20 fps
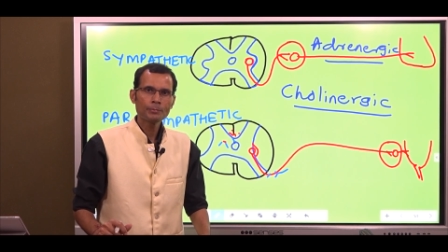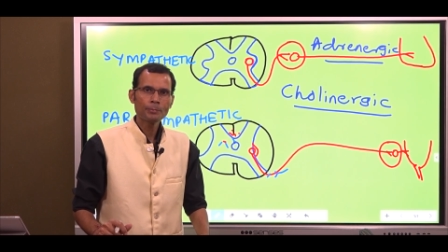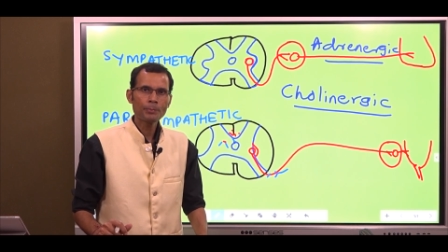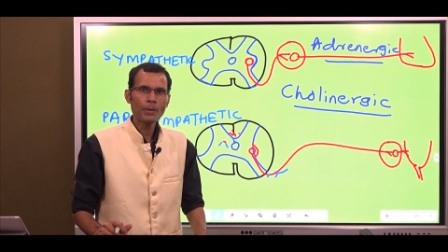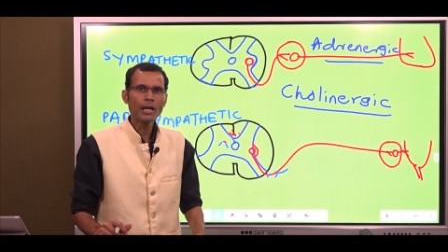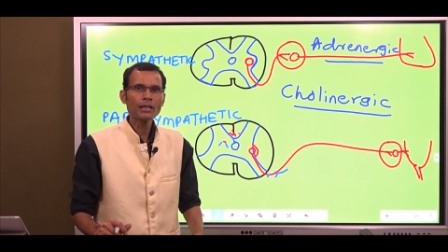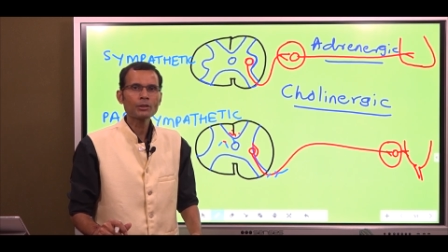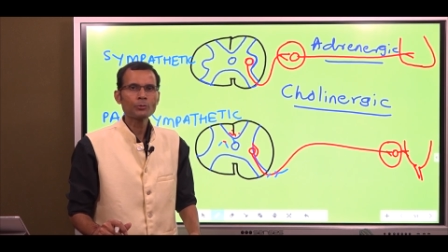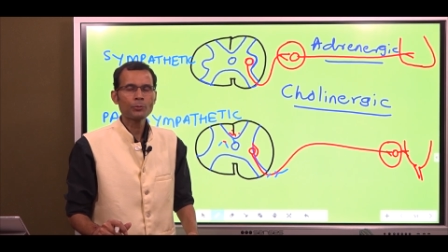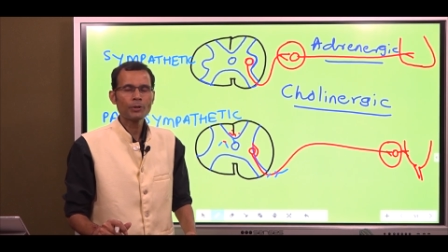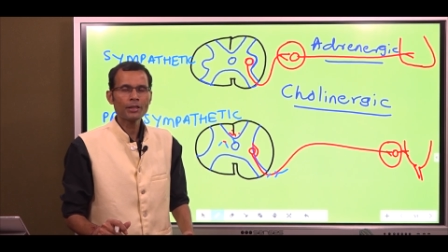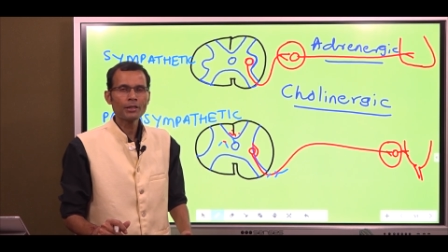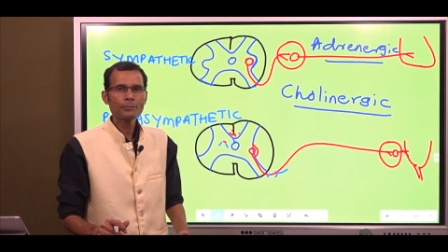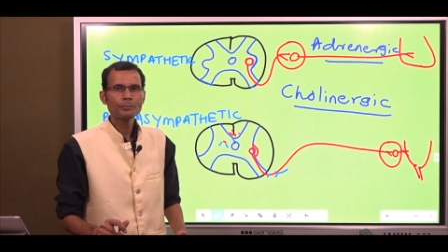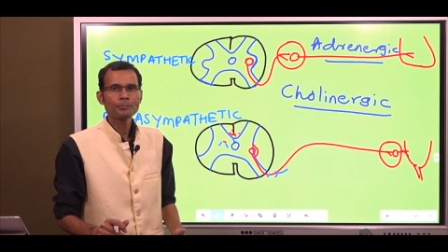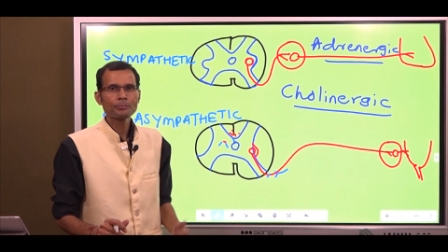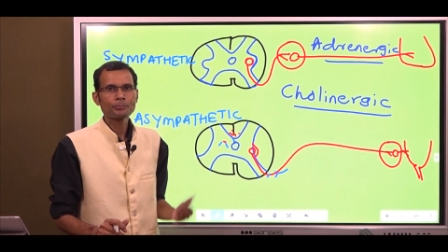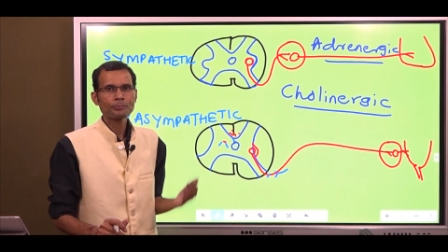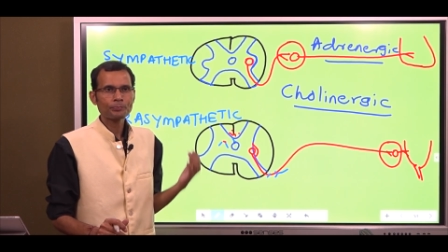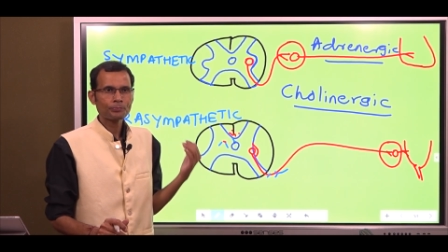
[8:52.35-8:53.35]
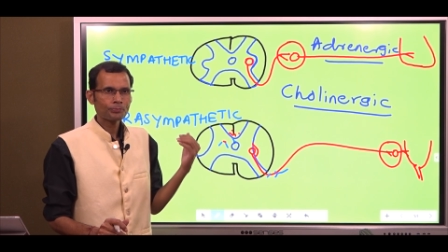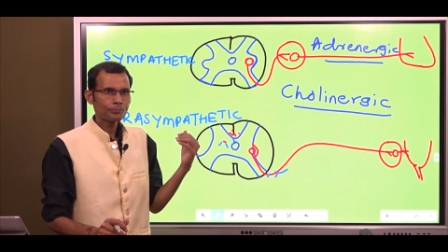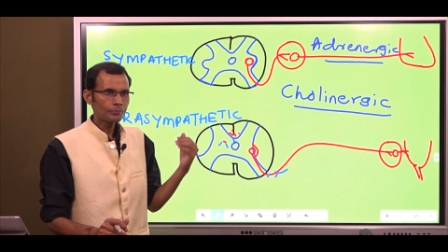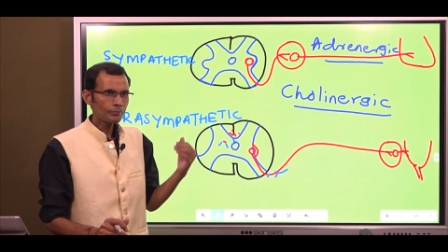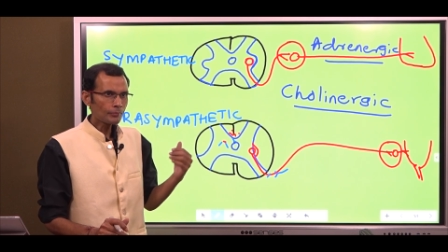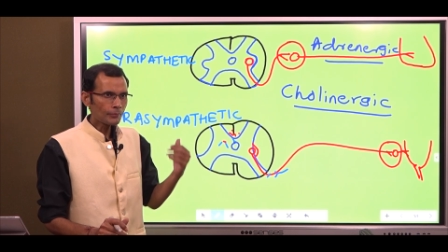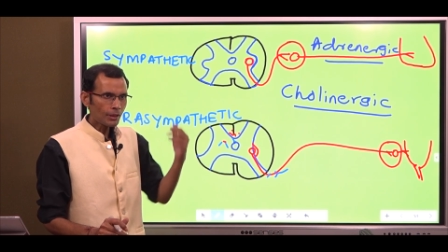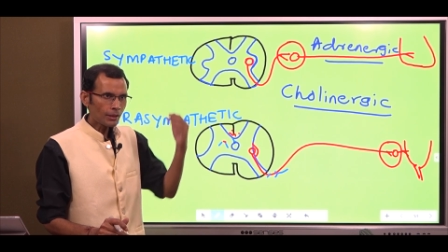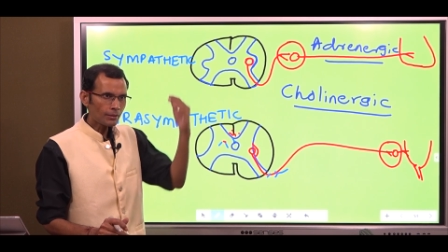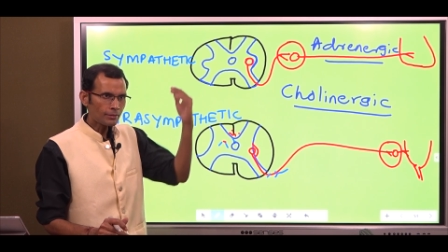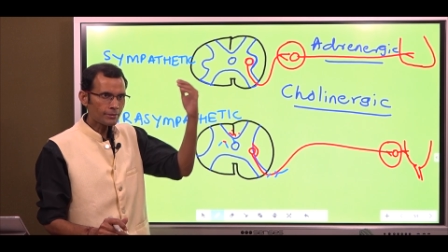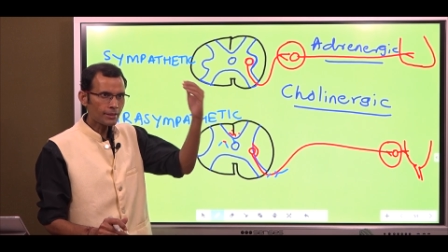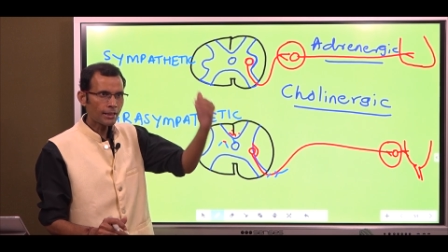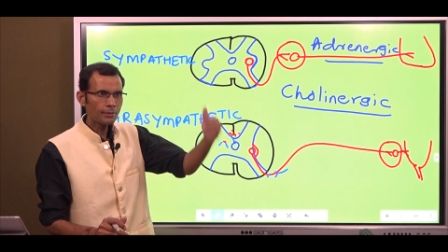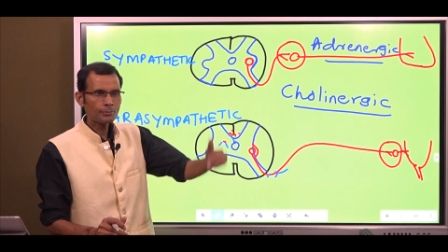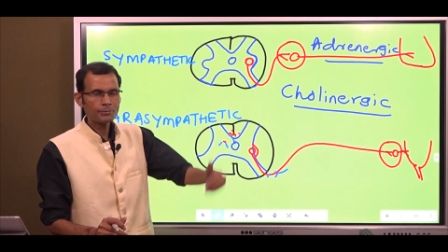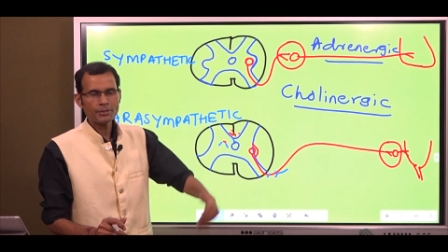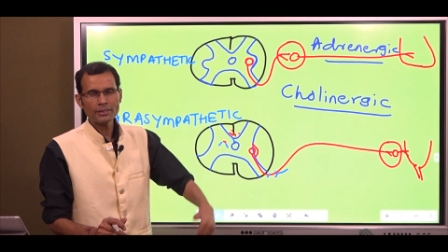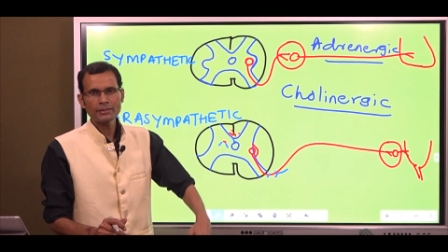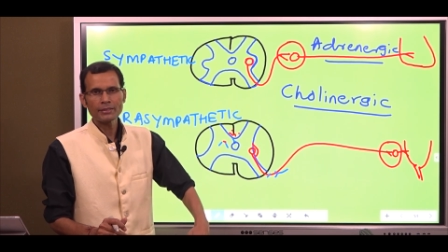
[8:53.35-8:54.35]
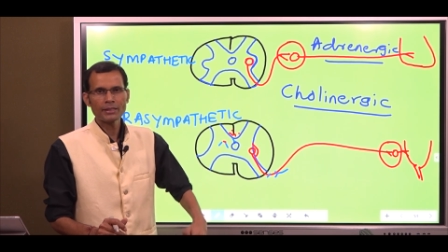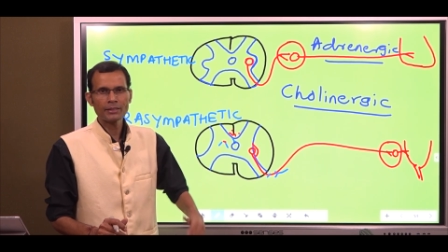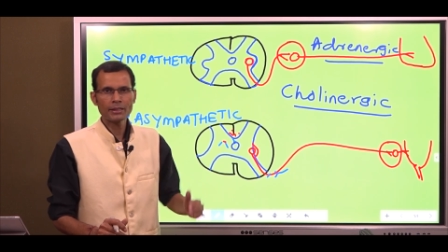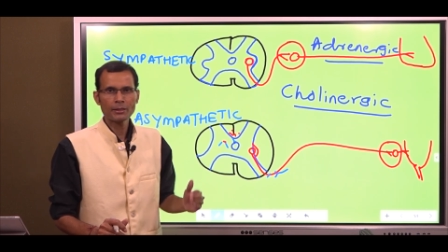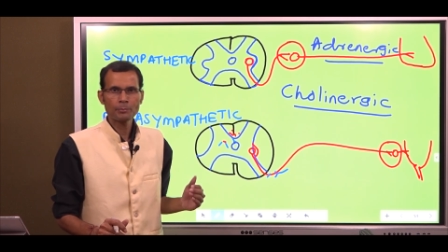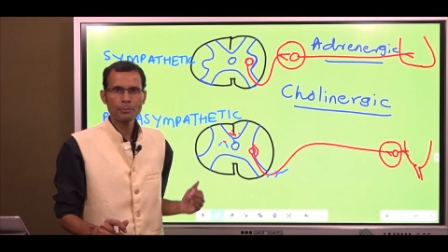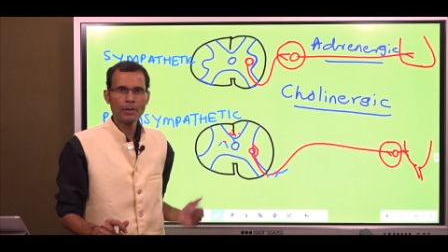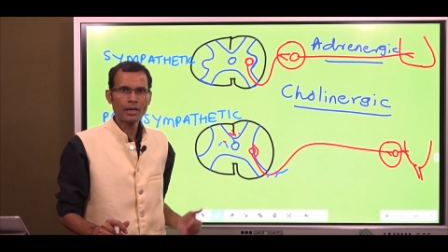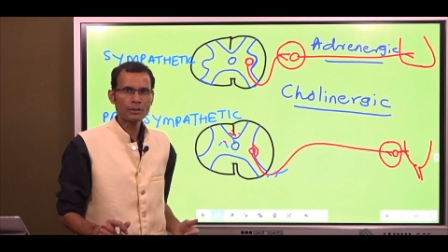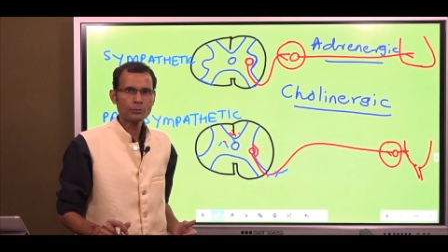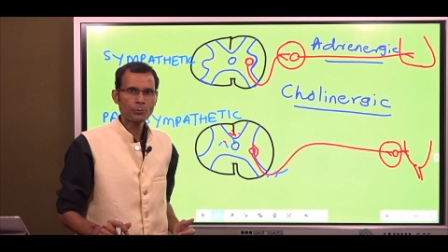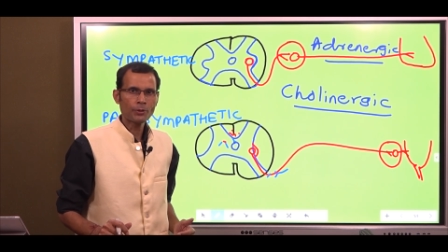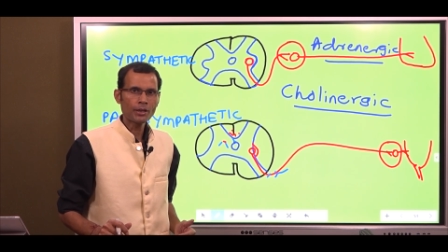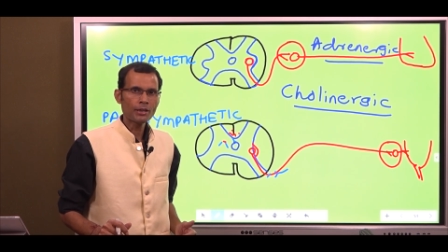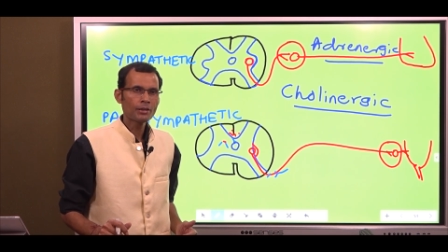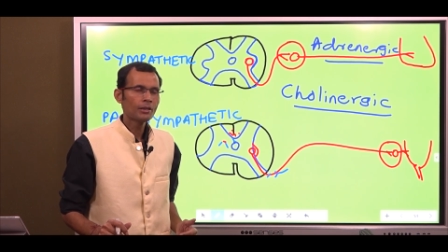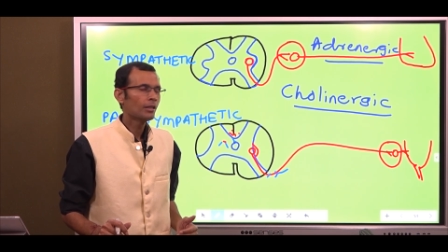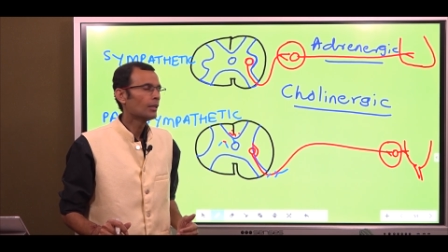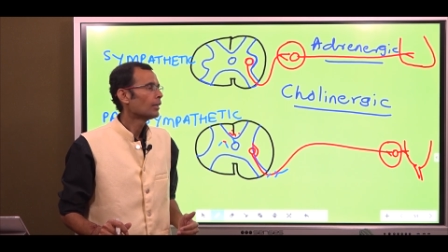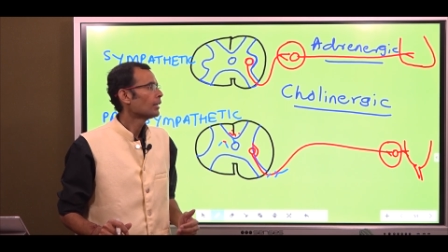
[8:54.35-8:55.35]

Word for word: pathway, same synthetic pathway.